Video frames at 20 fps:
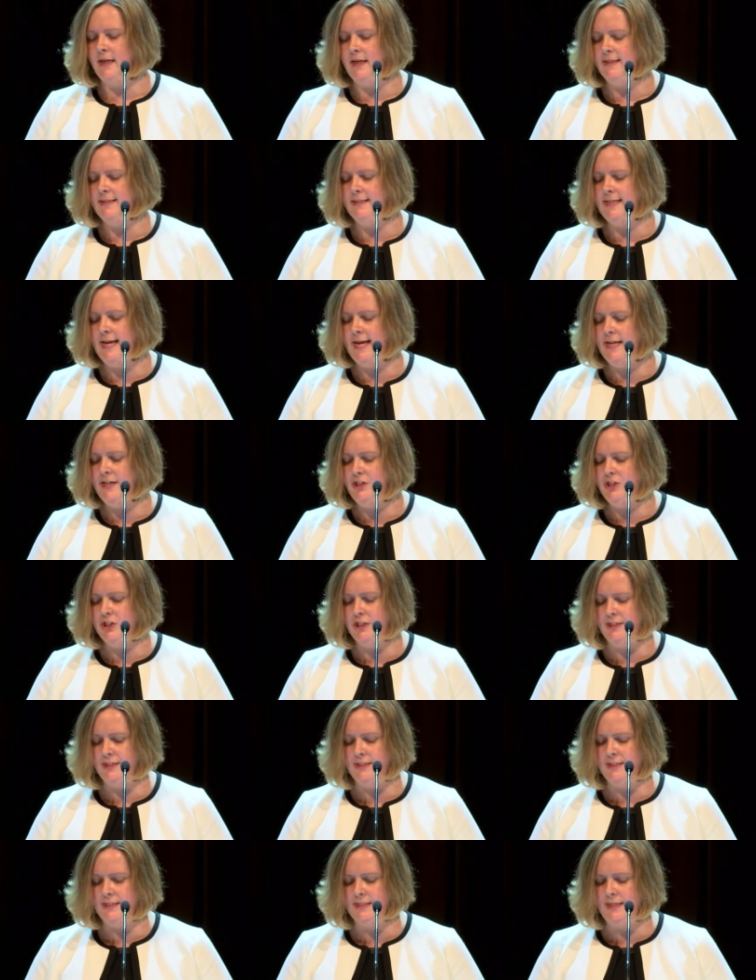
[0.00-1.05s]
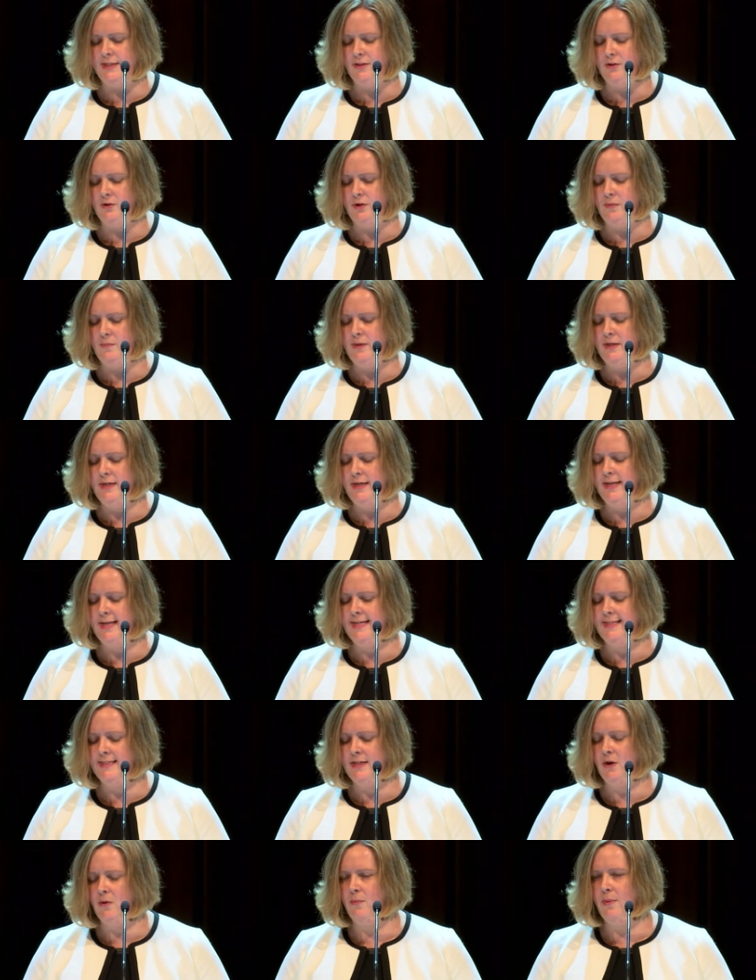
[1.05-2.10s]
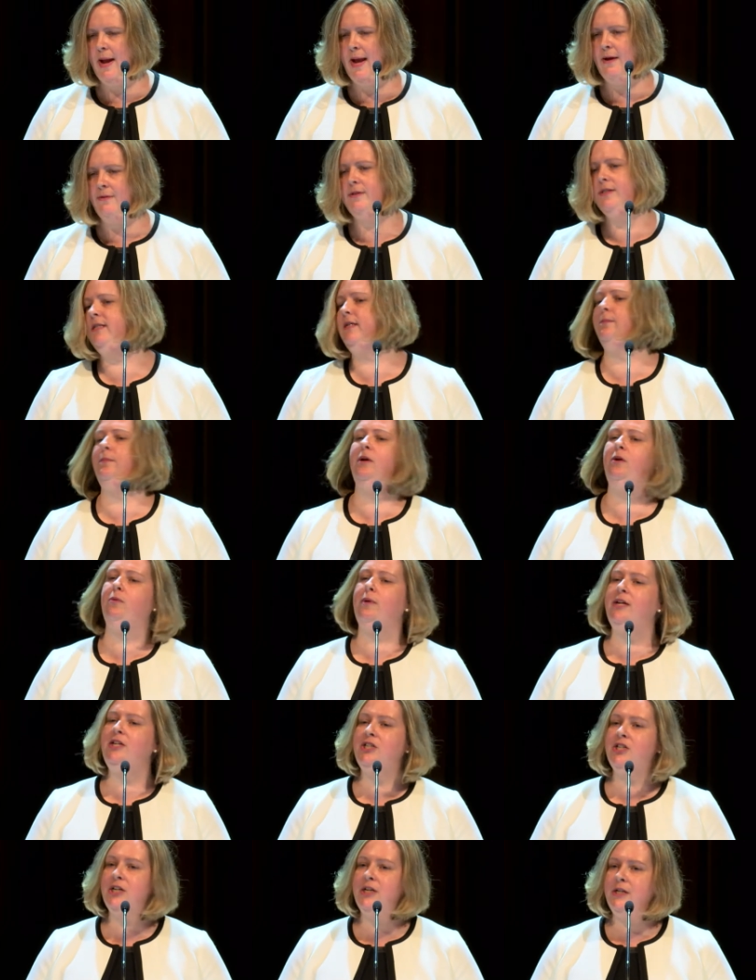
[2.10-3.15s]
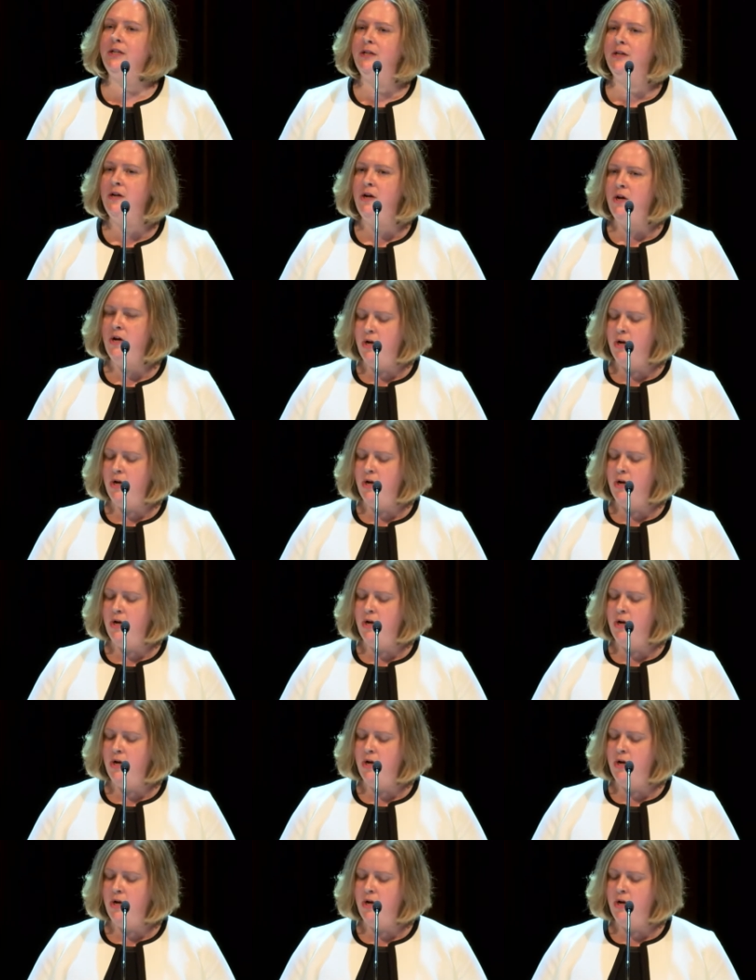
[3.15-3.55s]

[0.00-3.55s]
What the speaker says: on tensions in their communities around immigration,